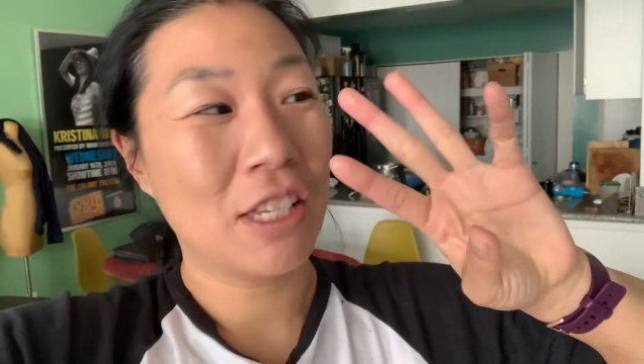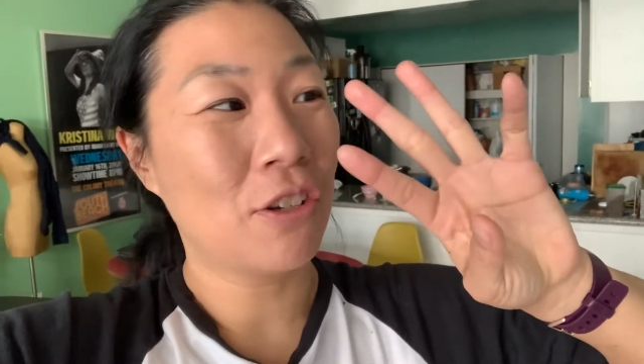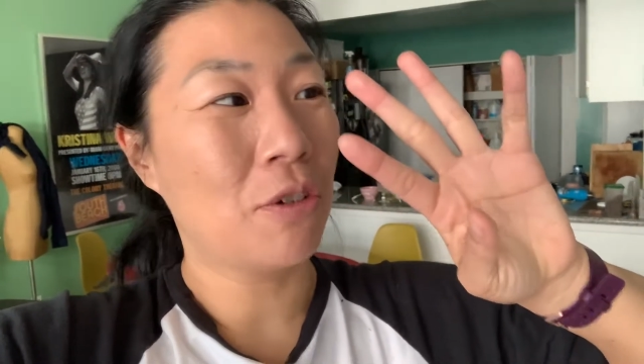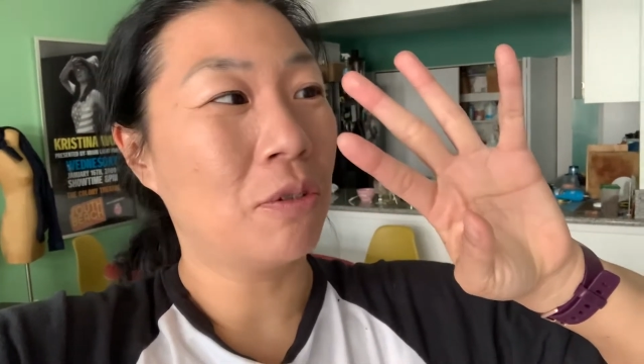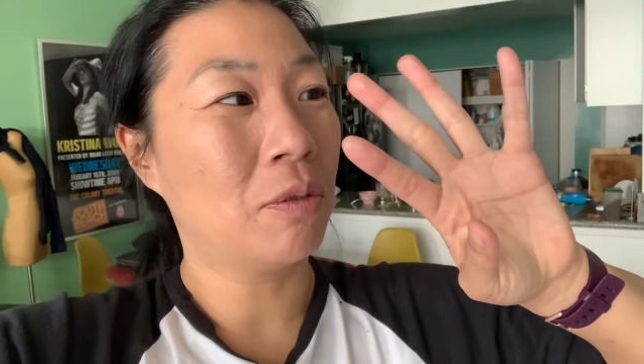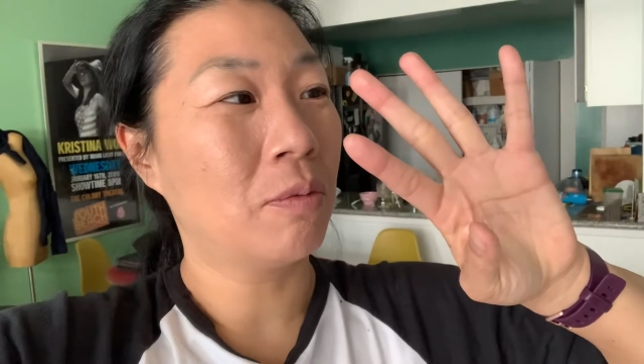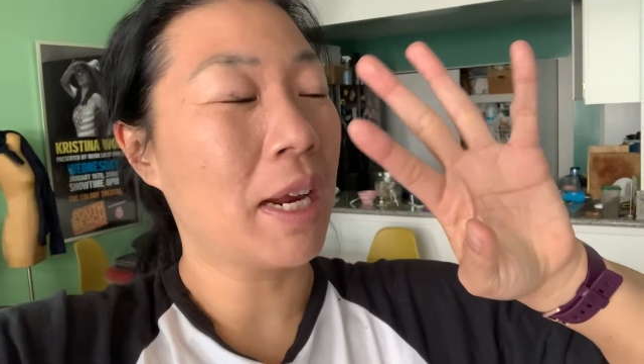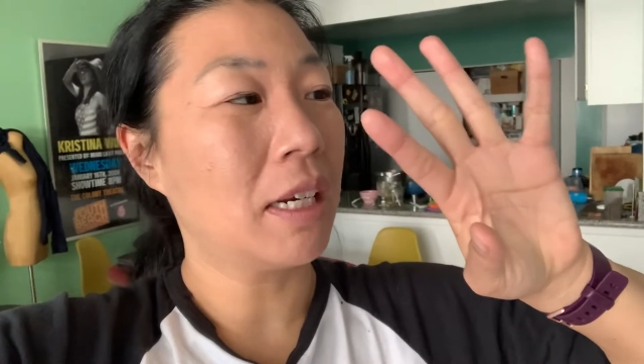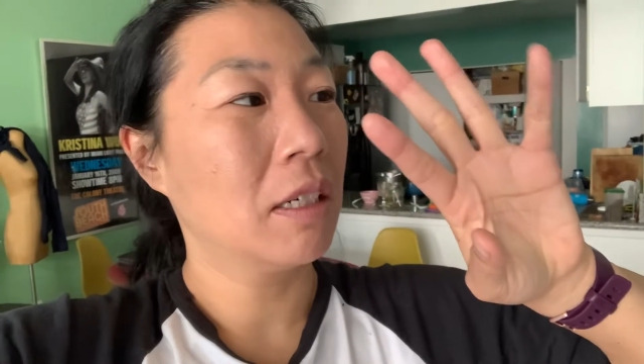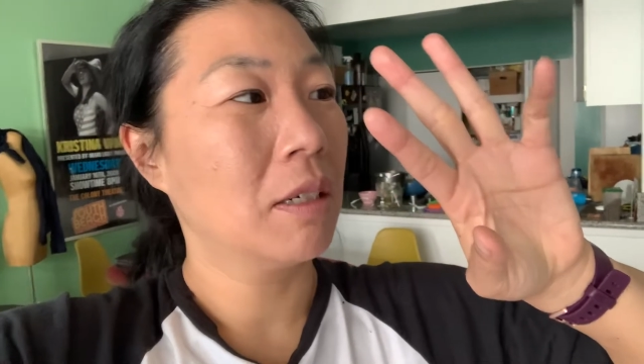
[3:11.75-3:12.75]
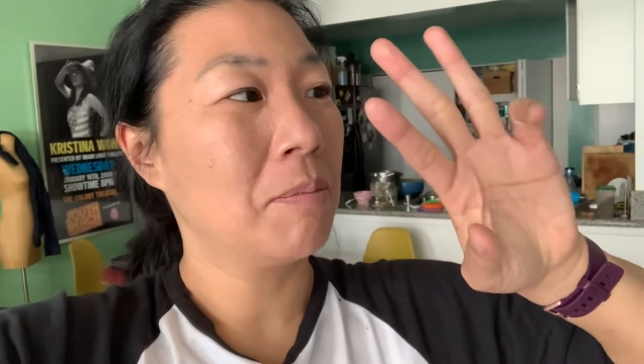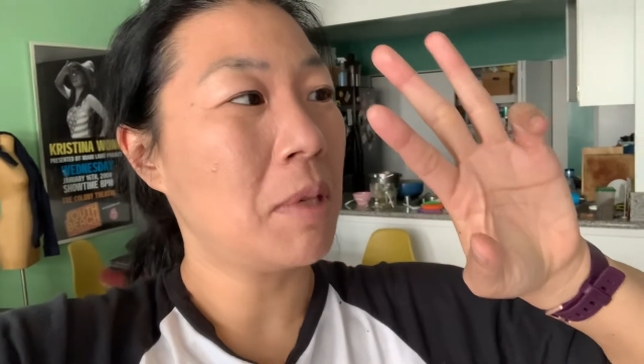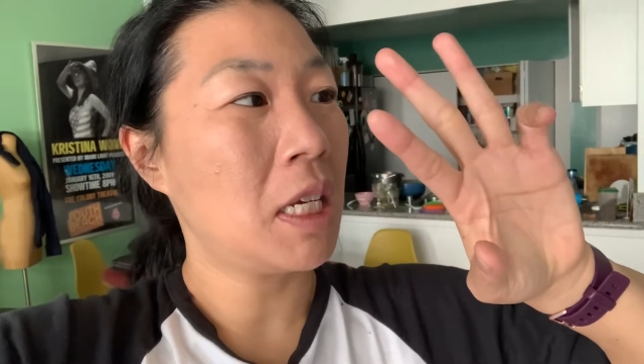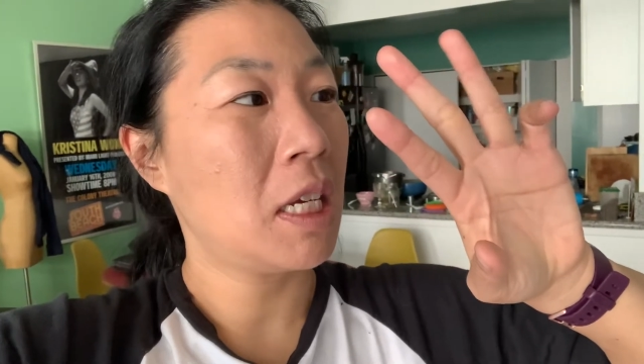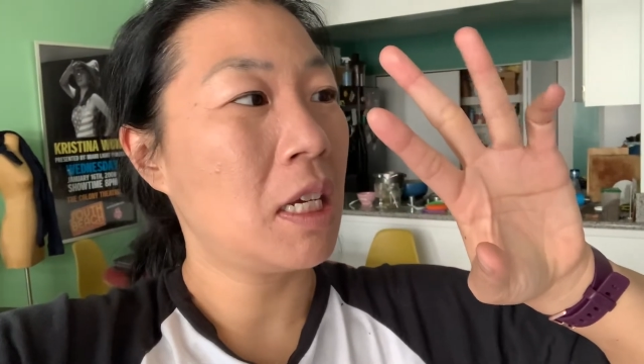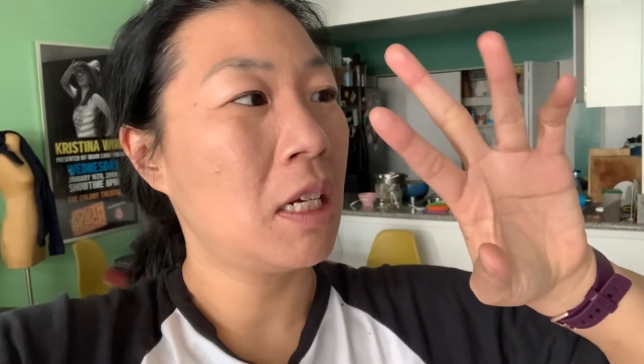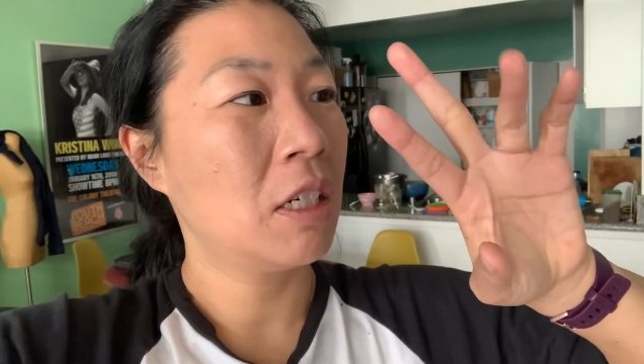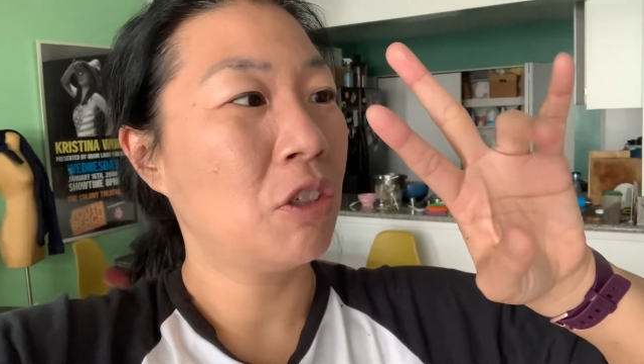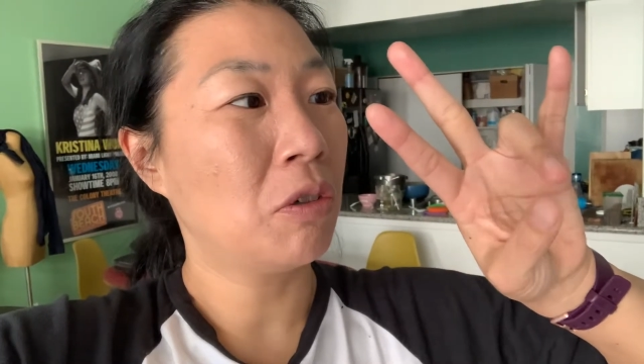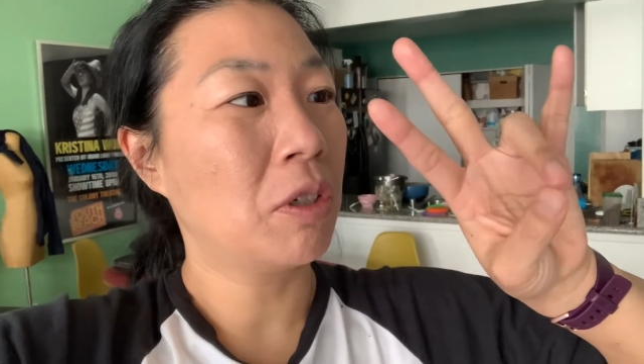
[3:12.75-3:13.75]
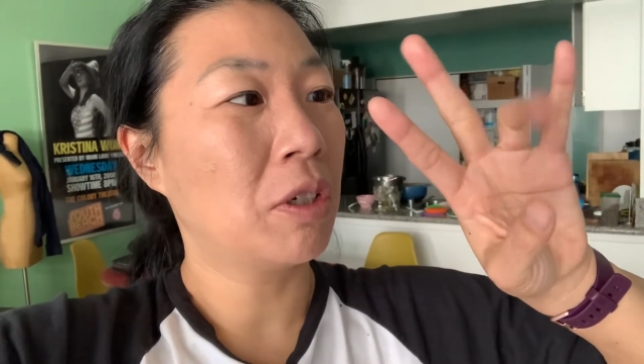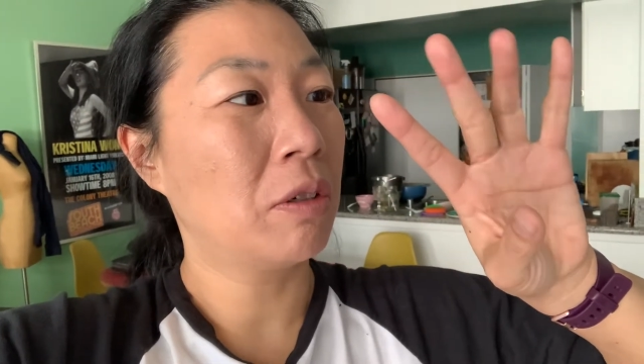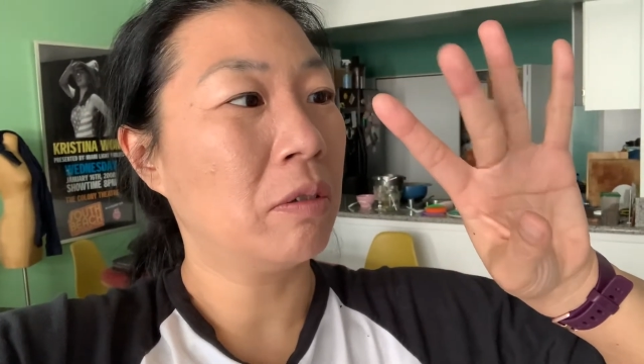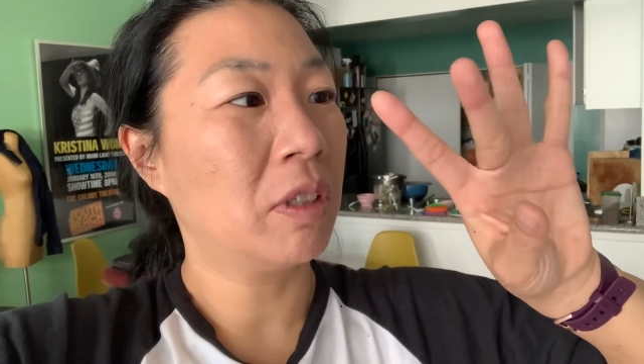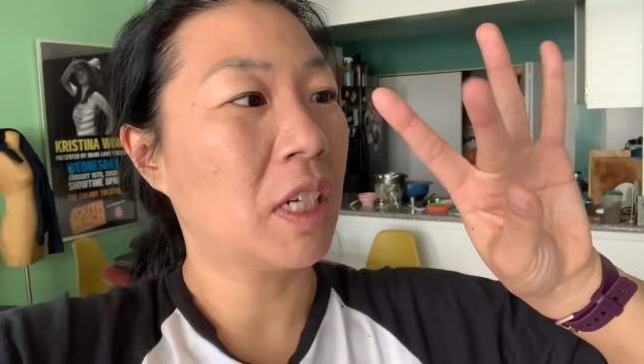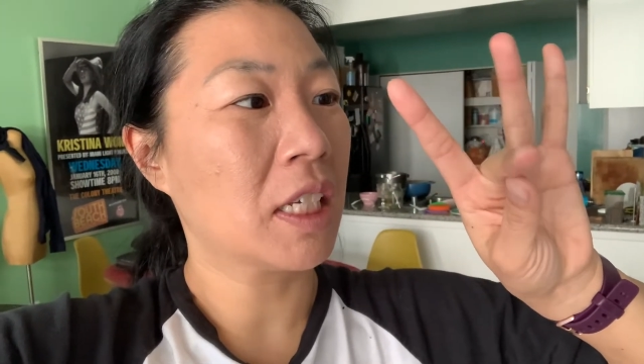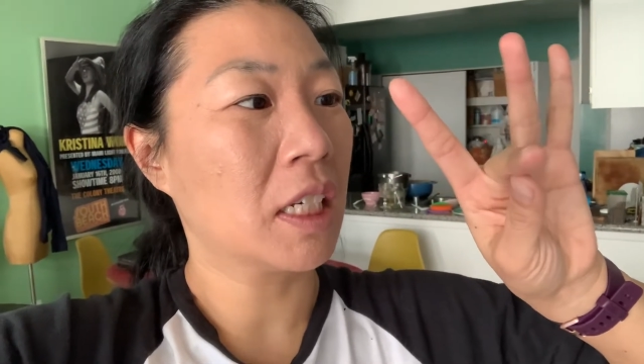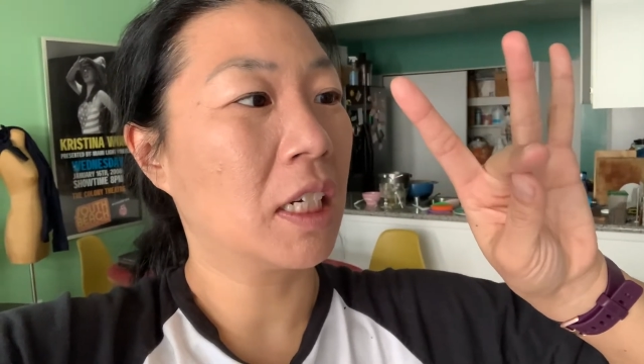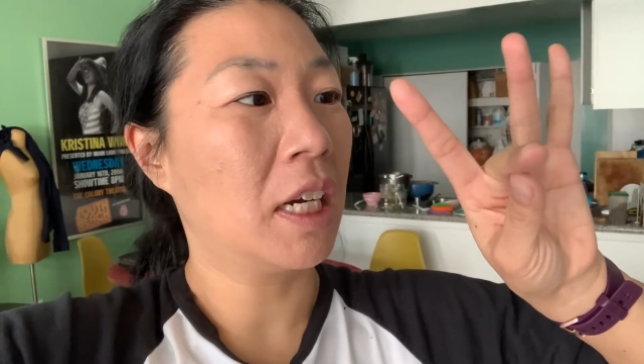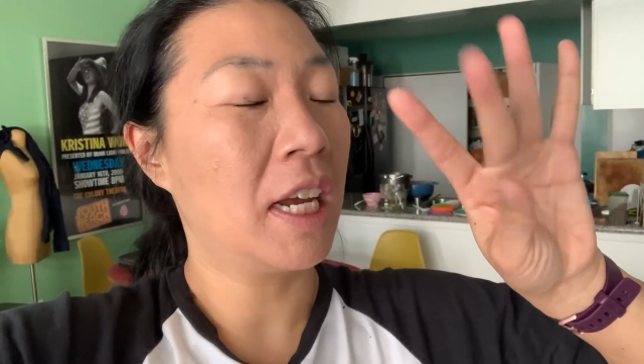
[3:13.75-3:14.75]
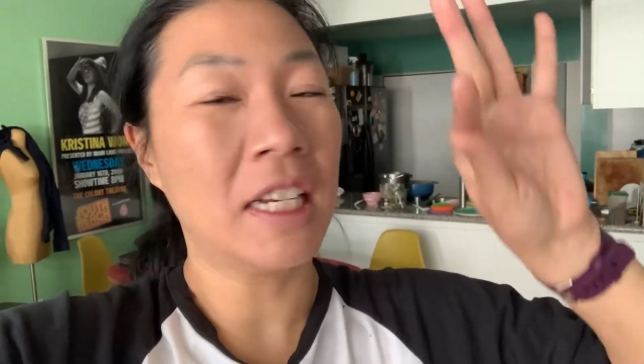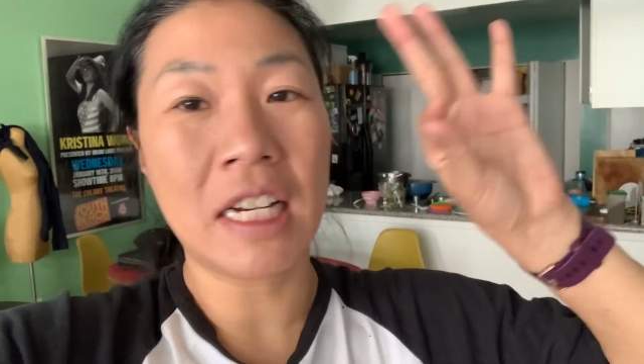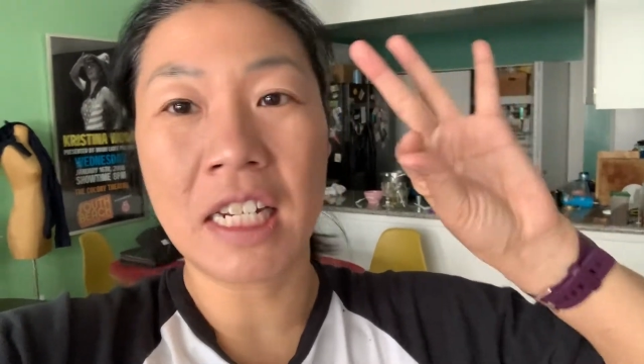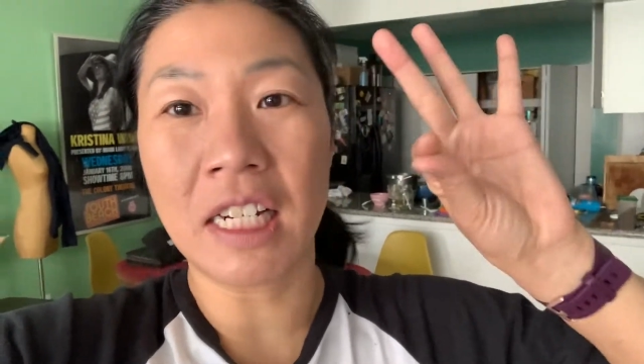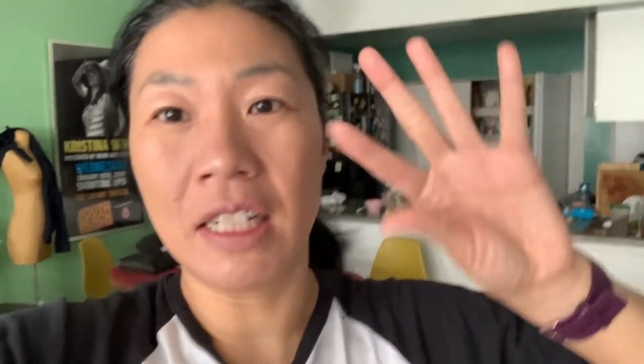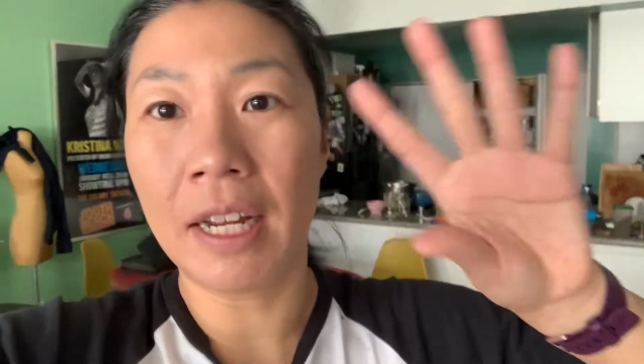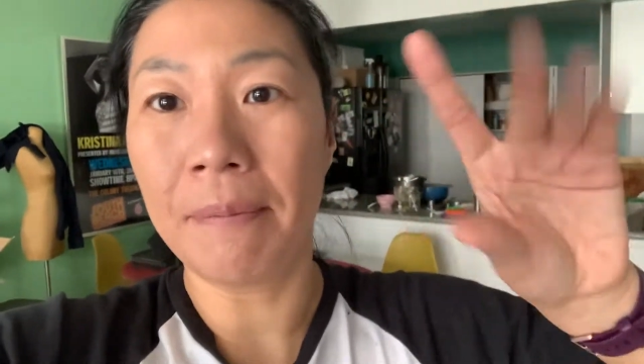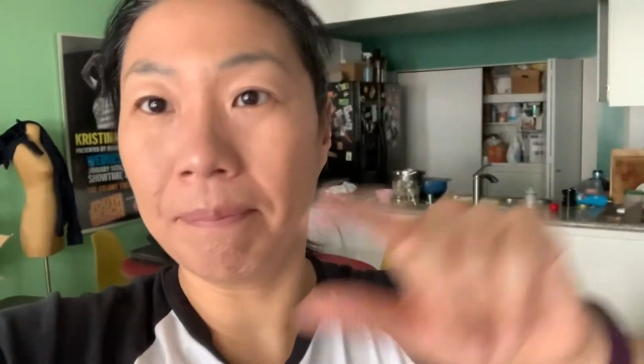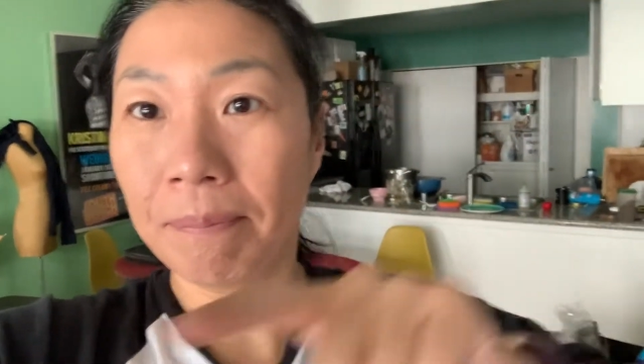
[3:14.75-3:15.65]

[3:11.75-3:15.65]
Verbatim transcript: So wait, me, Junko, Jessica, and Nateene, yeah.